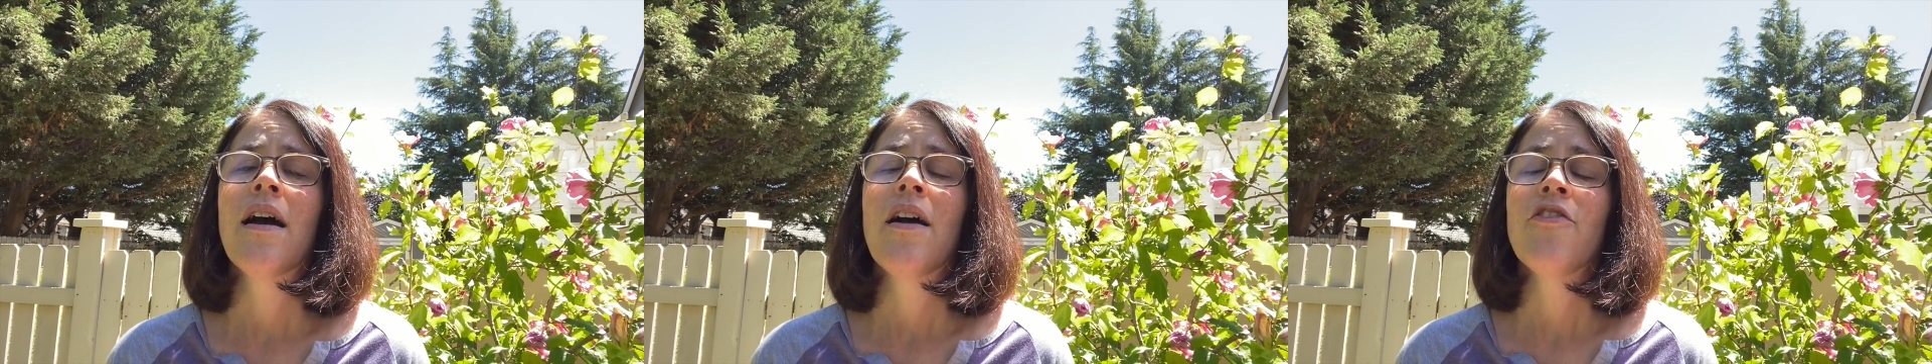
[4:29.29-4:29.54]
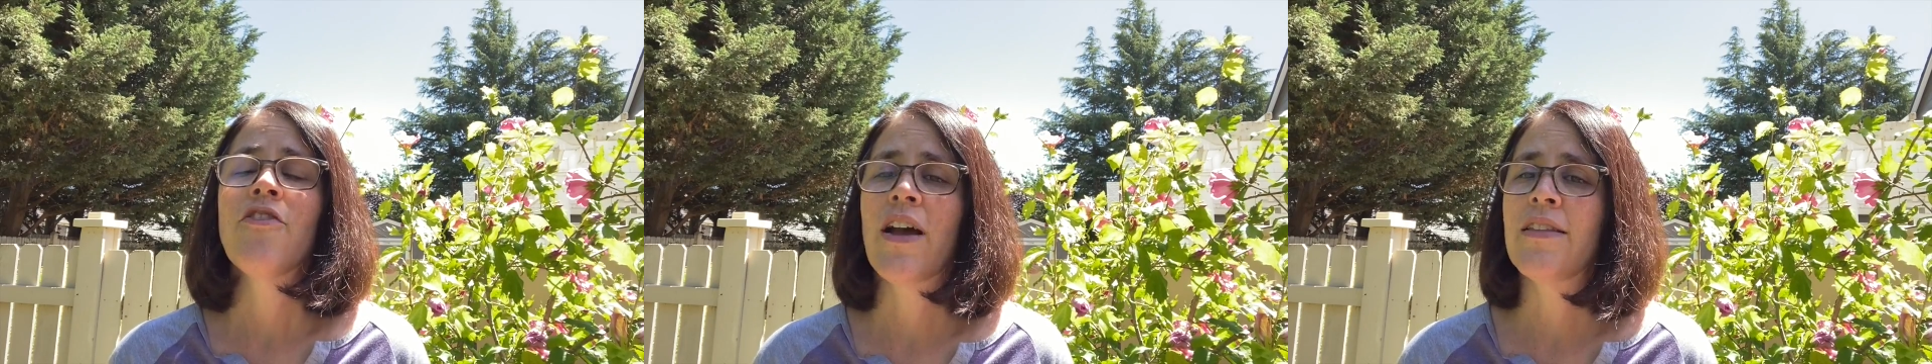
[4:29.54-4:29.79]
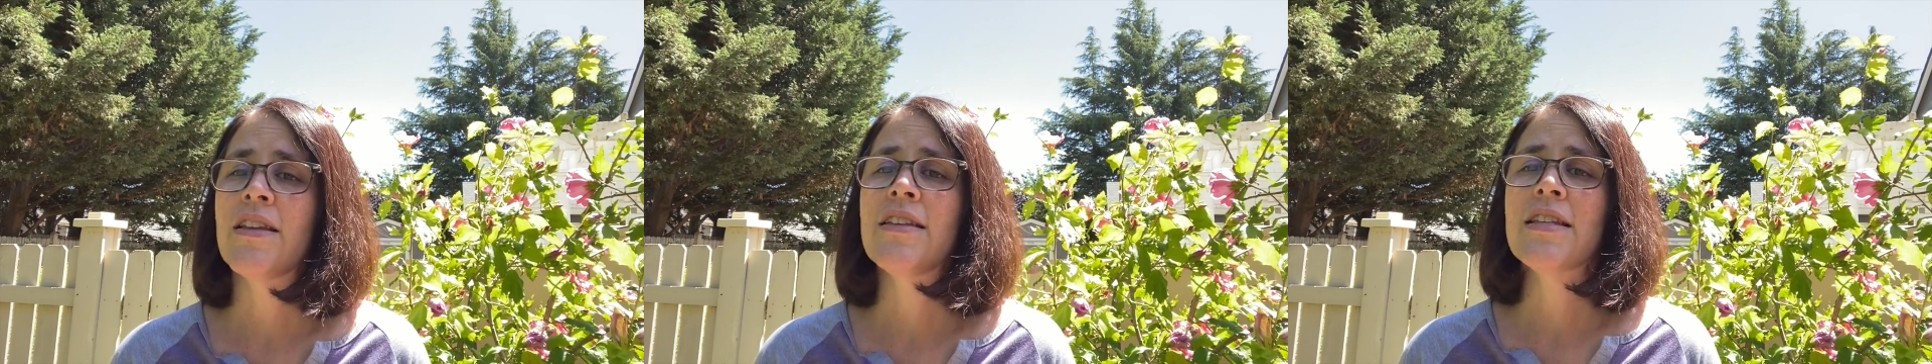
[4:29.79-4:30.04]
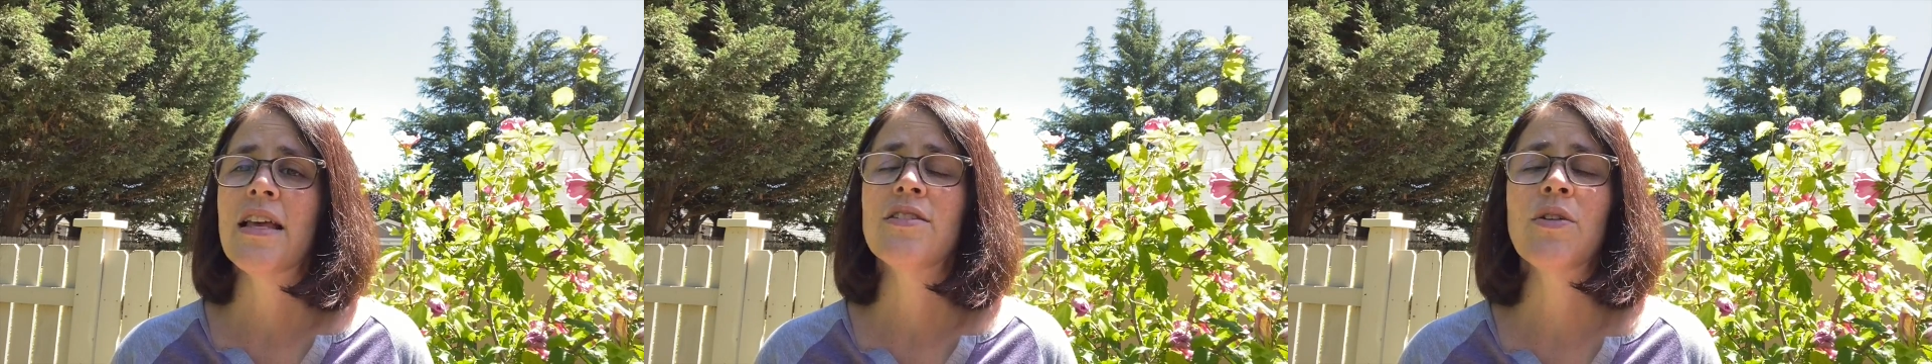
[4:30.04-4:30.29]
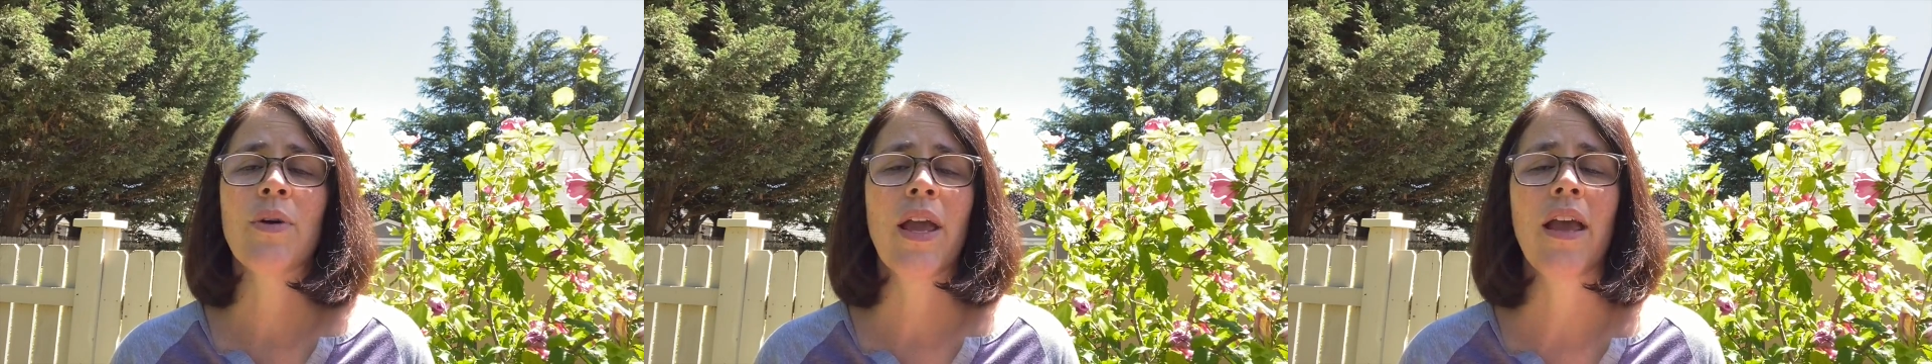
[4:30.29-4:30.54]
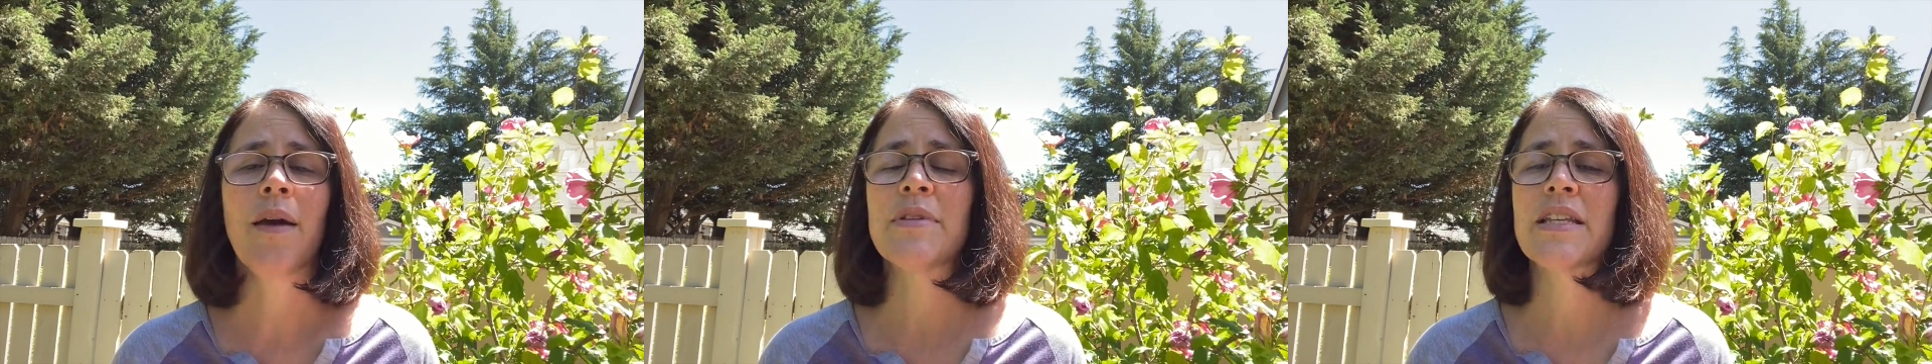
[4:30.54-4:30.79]
finally says,
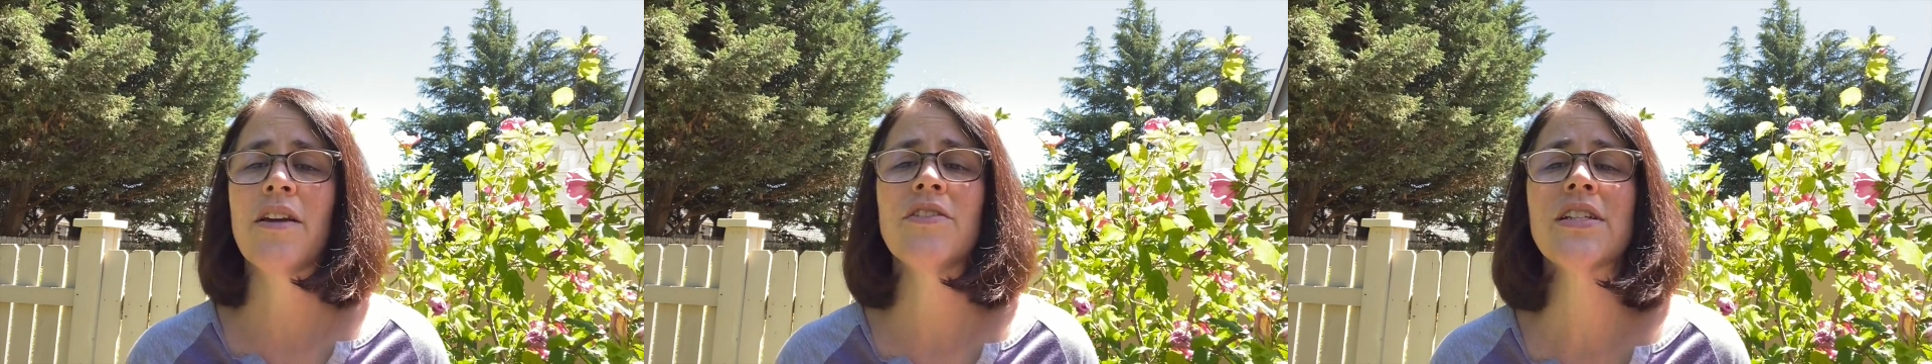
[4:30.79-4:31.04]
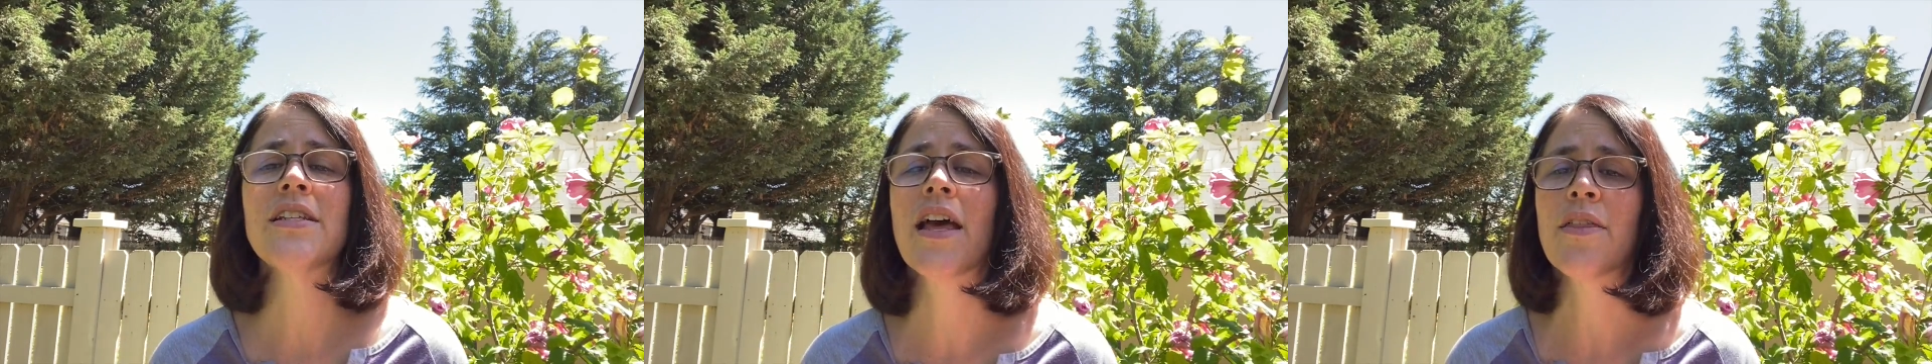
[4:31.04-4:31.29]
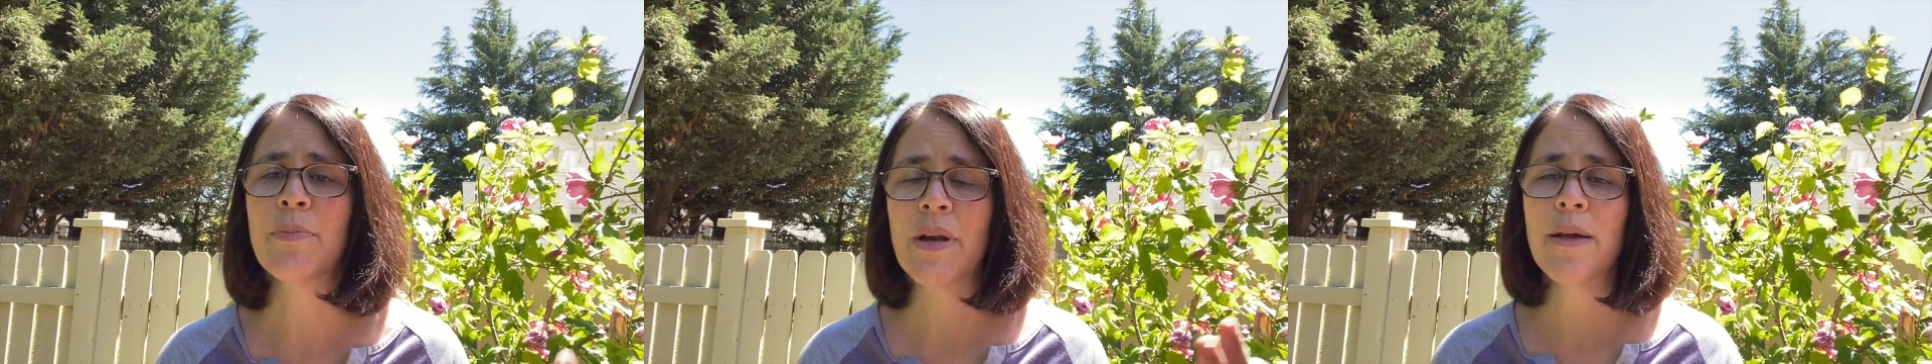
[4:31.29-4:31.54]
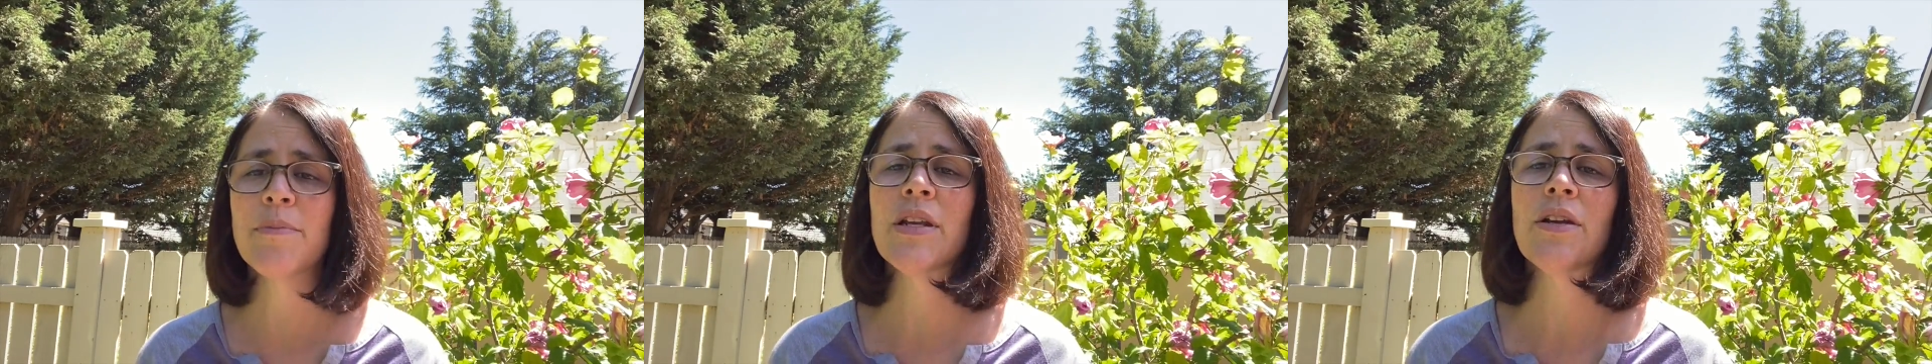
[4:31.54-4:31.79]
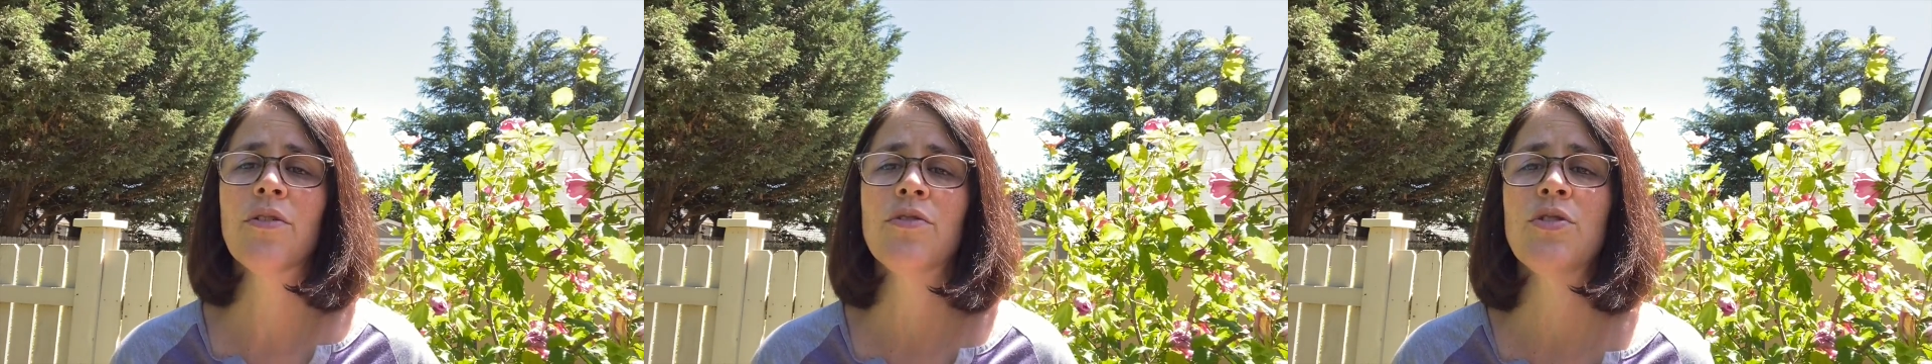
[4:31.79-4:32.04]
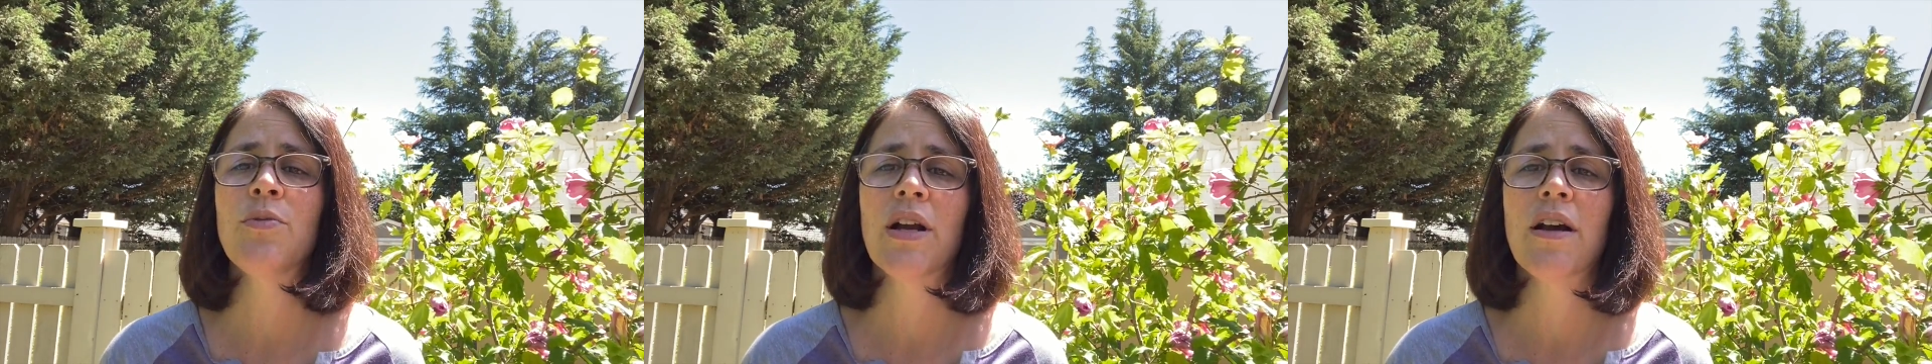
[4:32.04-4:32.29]
okay, I'm scared to death, but I'm going to go
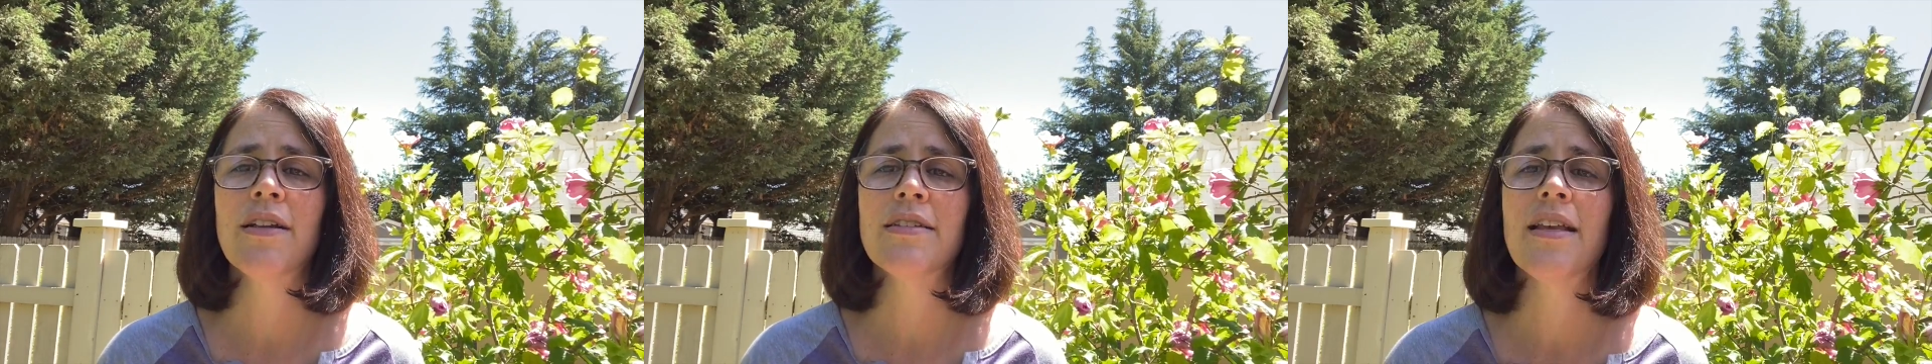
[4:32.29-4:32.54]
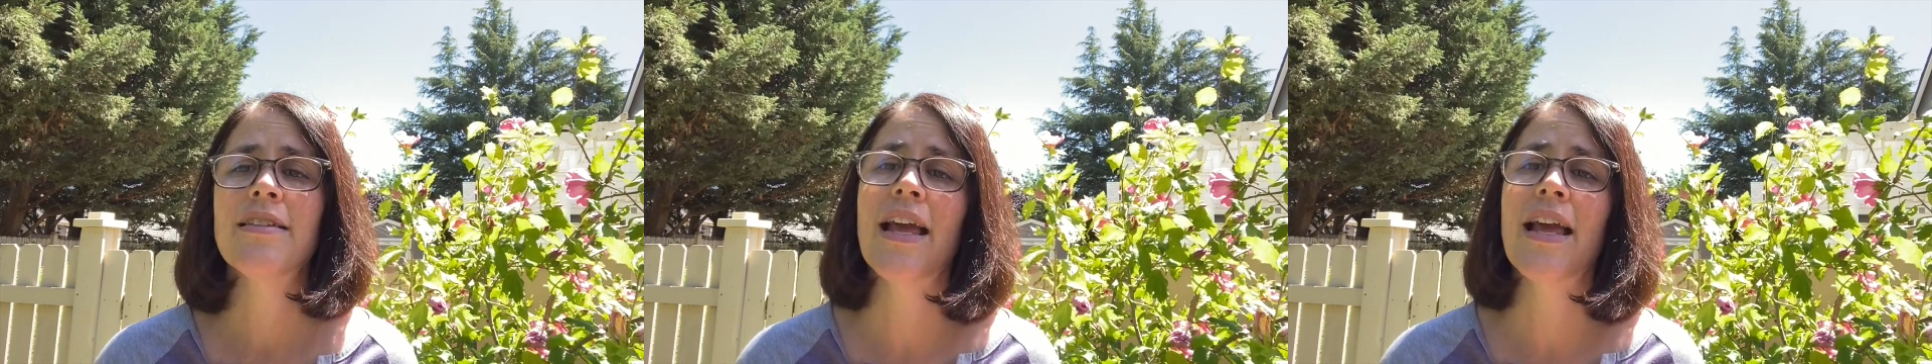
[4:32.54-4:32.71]
do what God says.